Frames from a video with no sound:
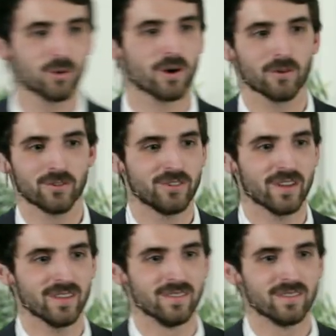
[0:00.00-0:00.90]
to our old
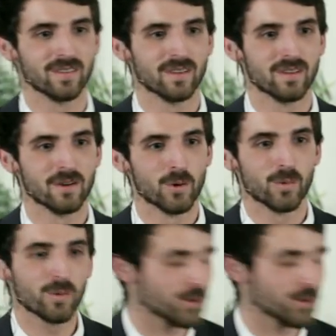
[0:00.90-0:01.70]
sins. We